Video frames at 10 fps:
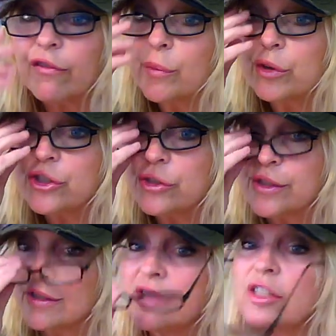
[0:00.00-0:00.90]
from your
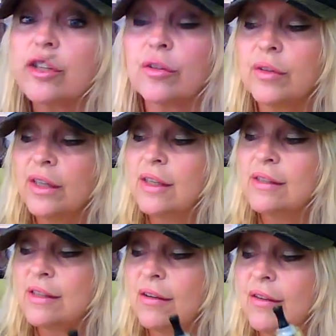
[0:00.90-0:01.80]
juices too.
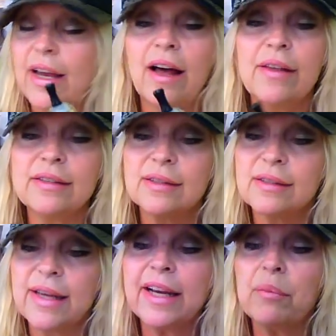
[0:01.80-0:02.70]
So yeah, that's the
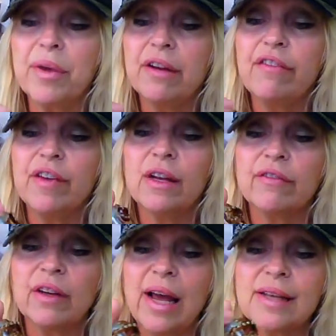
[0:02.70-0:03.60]
second benefit
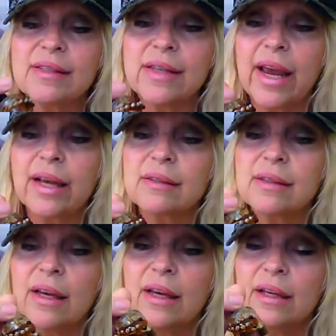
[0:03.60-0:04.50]
of glass
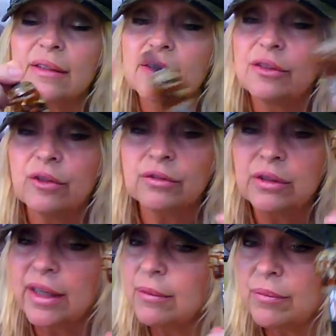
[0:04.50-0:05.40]
tanks.
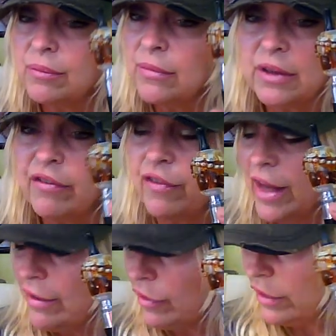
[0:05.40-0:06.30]
You'll get the
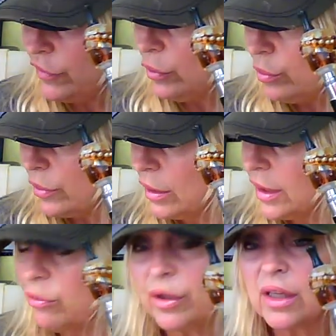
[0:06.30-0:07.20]
flavor if you
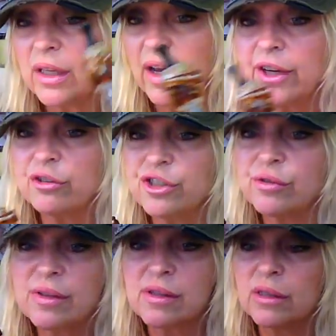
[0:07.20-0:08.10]
really, really like your
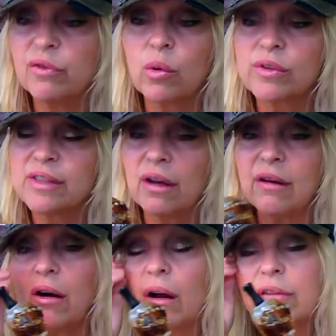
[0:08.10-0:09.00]
juices. And of course,
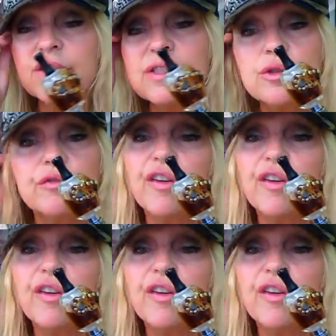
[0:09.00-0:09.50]
all of us who